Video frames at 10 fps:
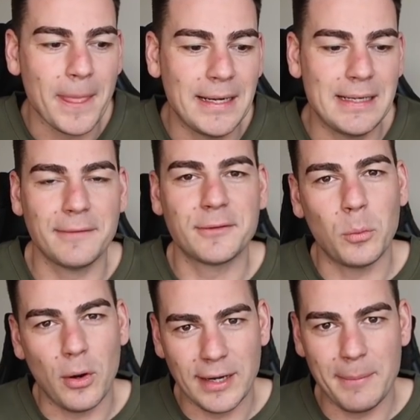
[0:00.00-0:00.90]
He didn't have to
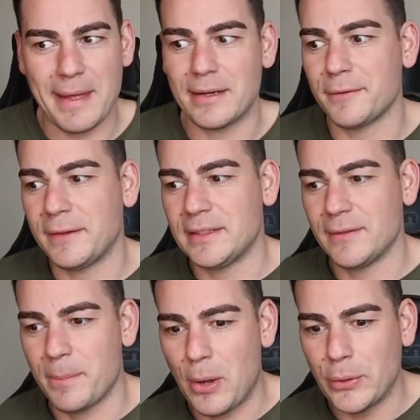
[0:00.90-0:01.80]
worry about a
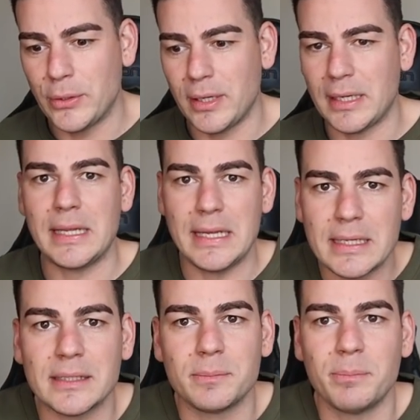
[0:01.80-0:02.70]
defensive opponent, and
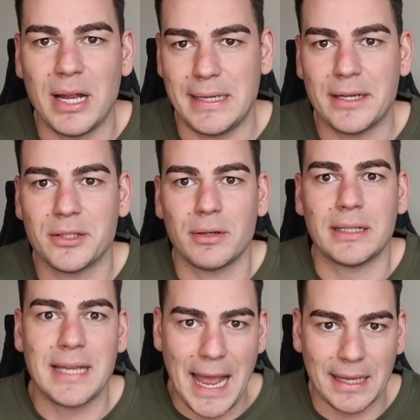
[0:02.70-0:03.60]
he is by nature an
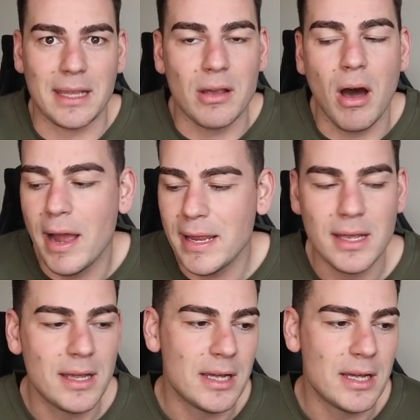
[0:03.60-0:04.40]
attacking guy.